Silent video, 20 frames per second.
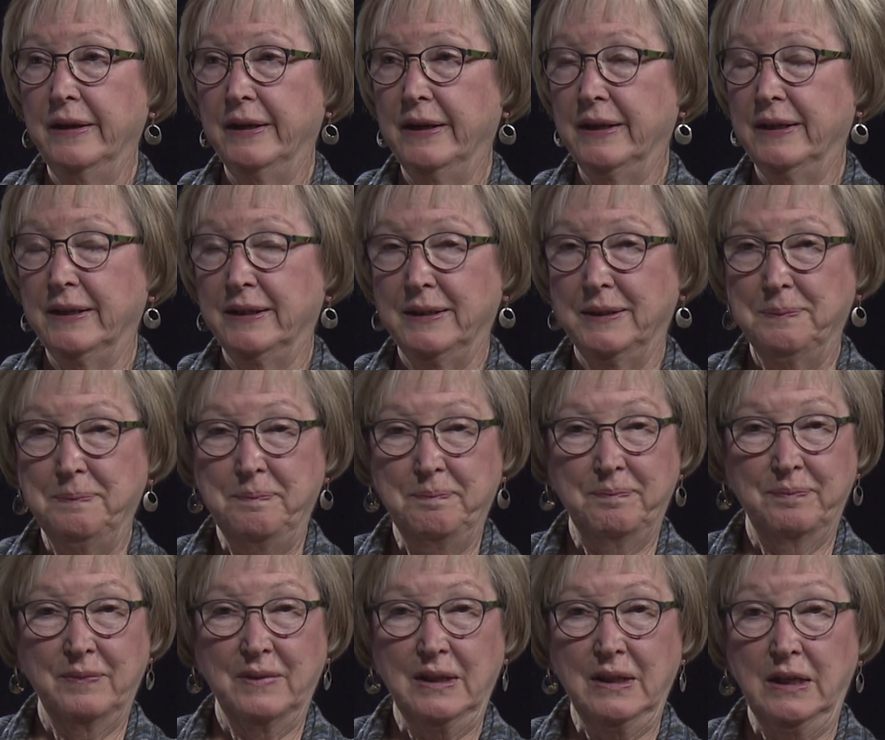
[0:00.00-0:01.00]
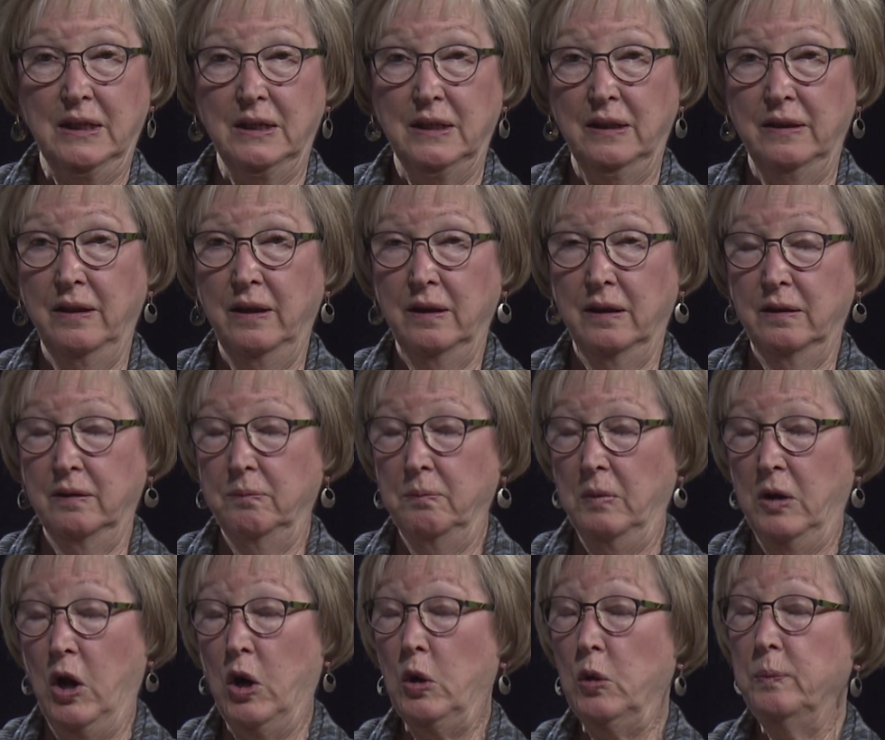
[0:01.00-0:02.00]
the
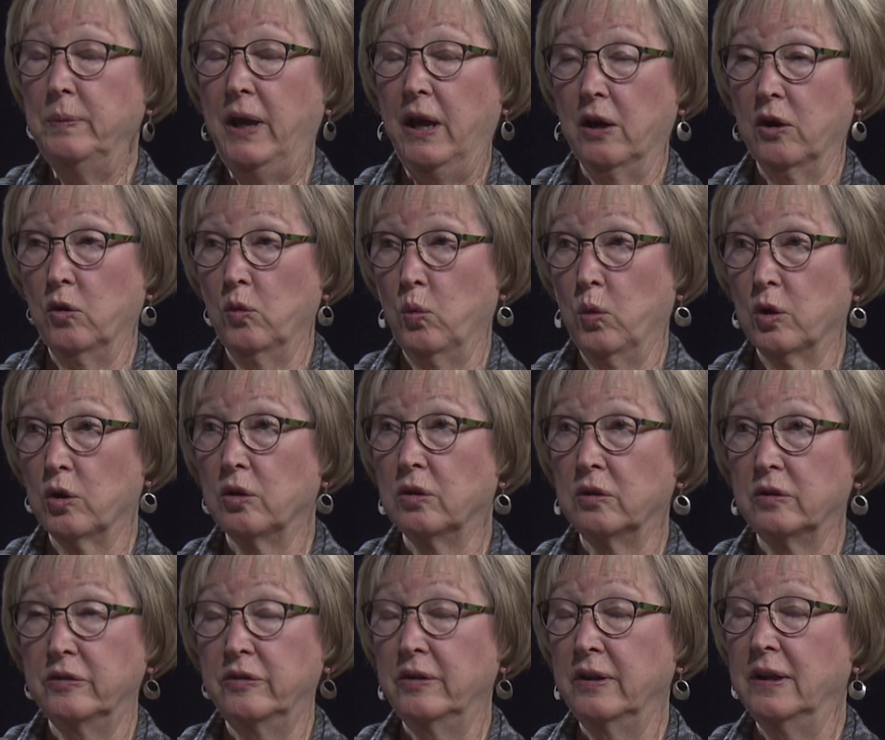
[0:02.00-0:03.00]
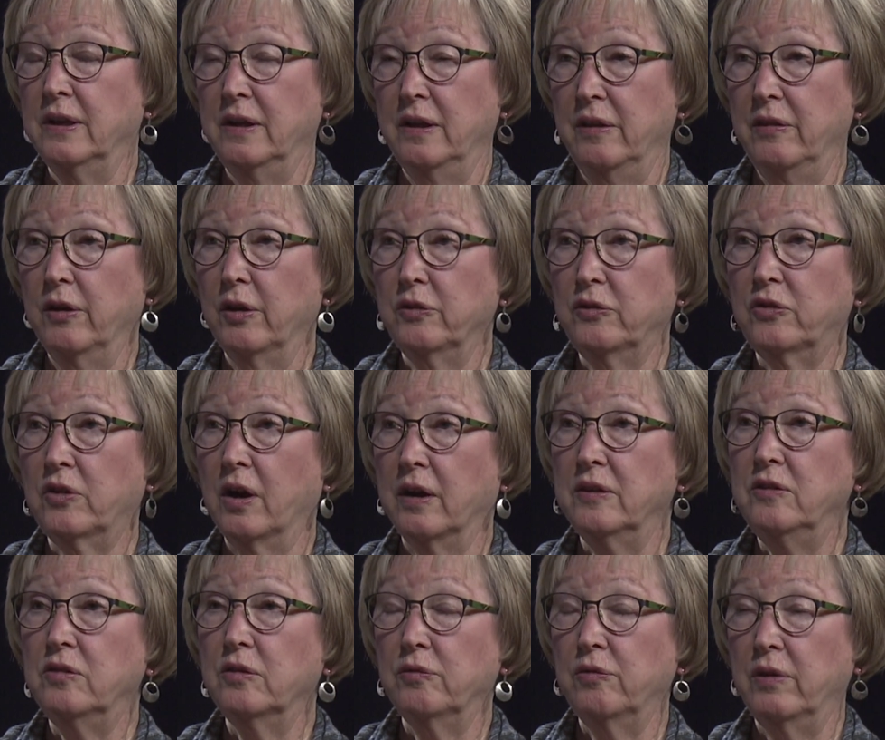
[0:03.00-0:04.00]
home care world, those
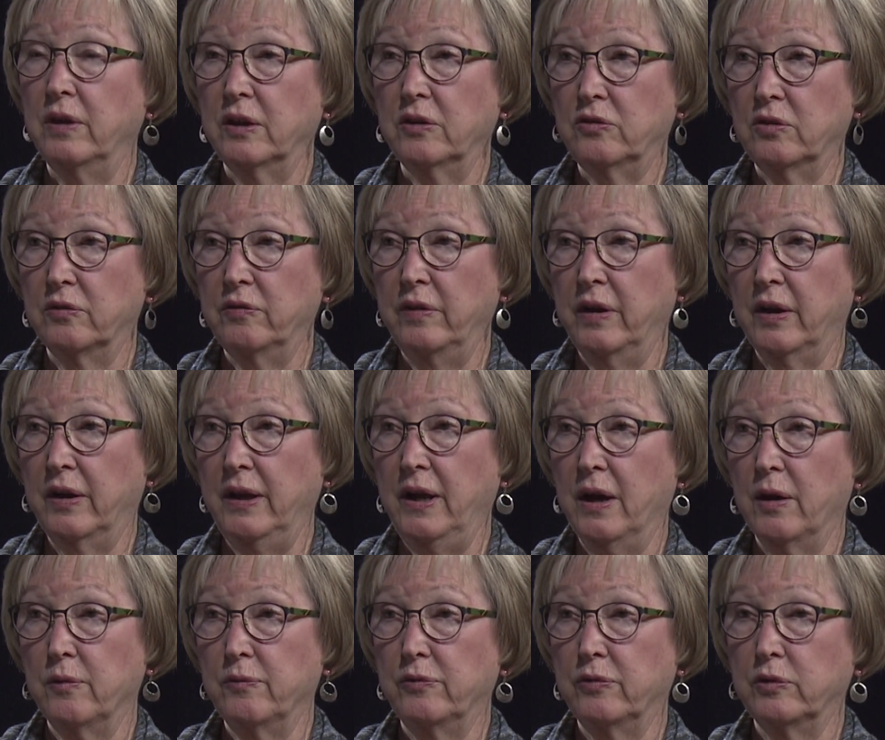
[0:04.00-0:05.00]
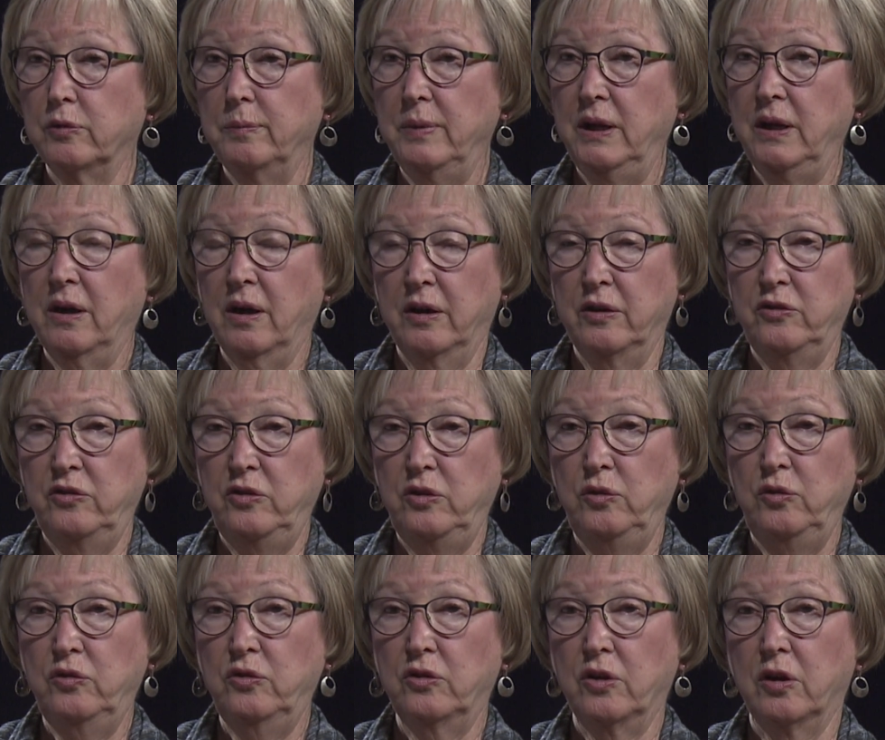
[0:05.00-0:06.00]
kinds of things are very helpful because
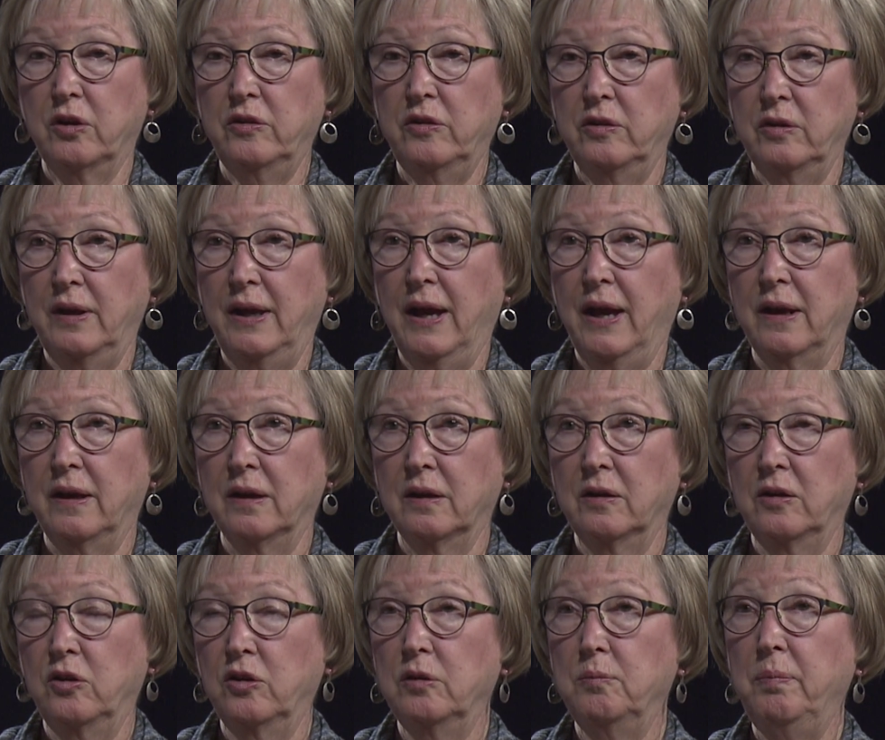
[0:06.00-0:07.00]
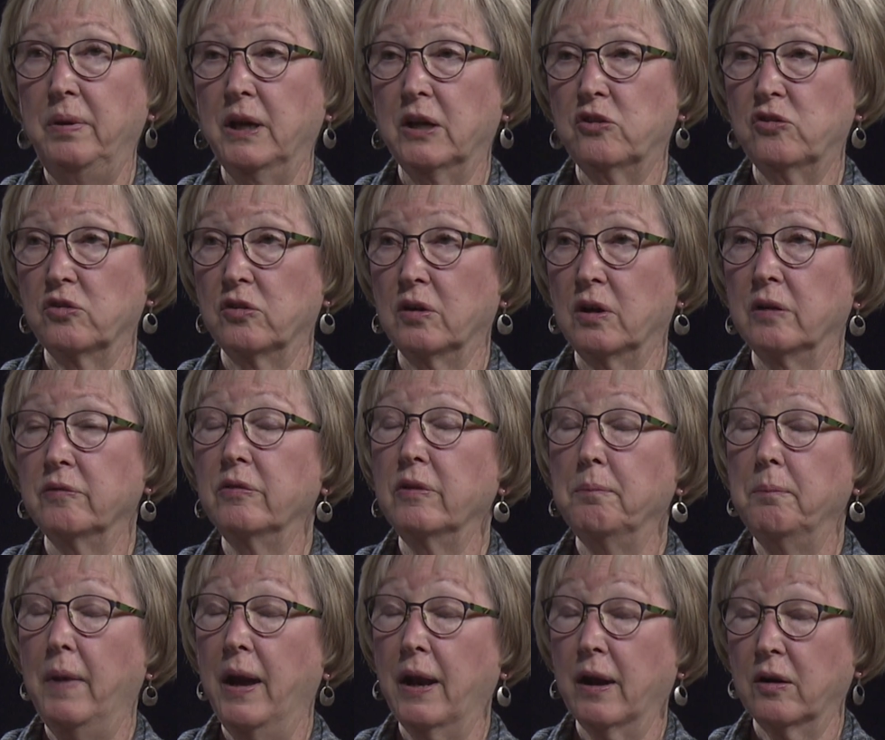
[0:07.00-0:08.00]
you start to get a good picture of the
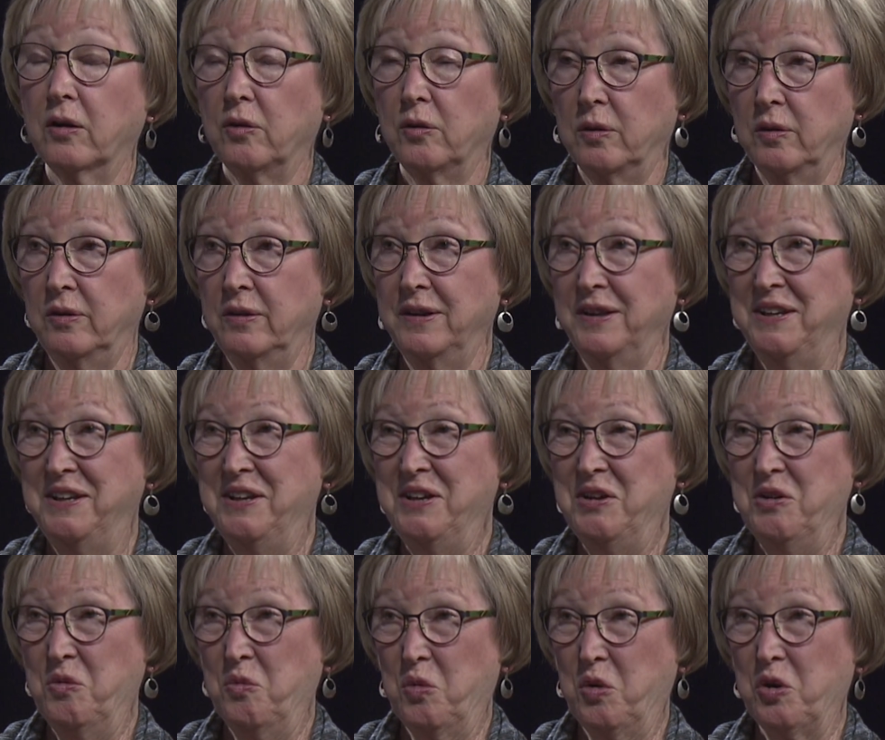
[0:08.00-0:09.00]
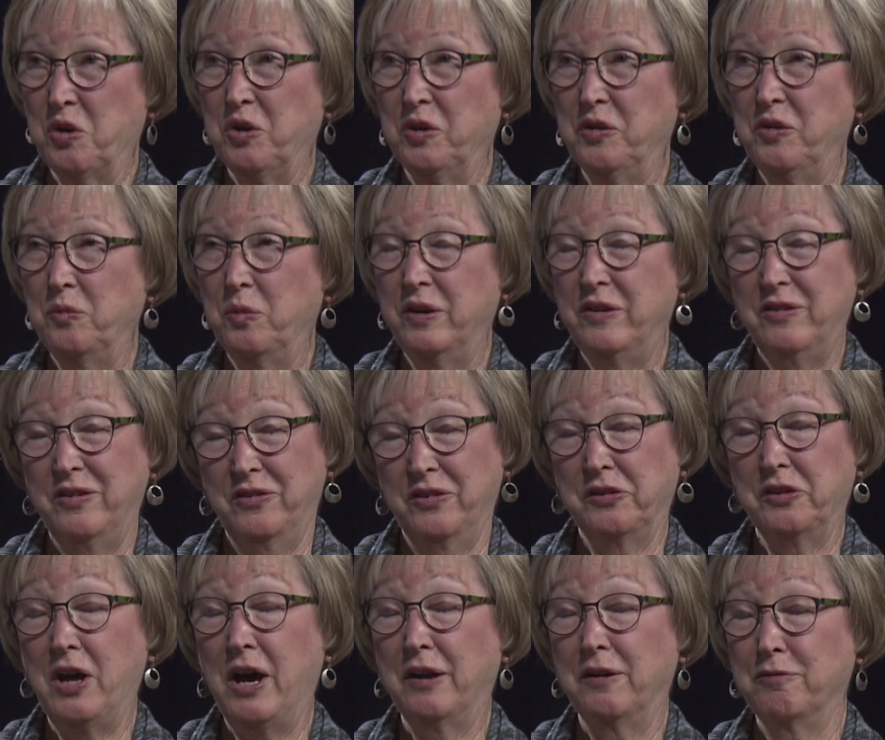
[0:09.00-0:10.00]
medical world, which is a
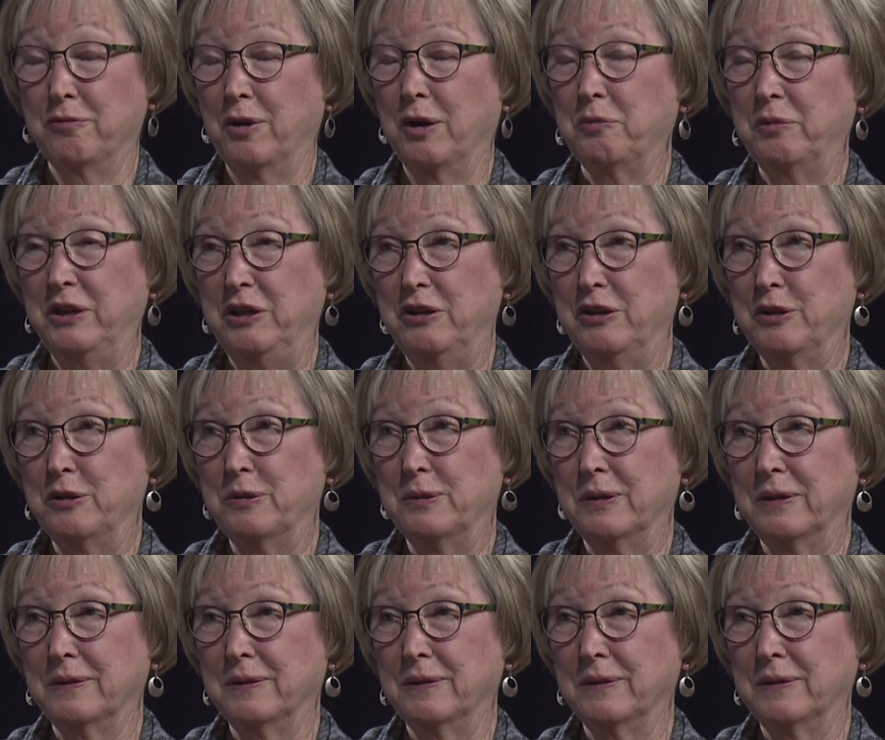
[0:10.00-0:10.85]
lot of what we do.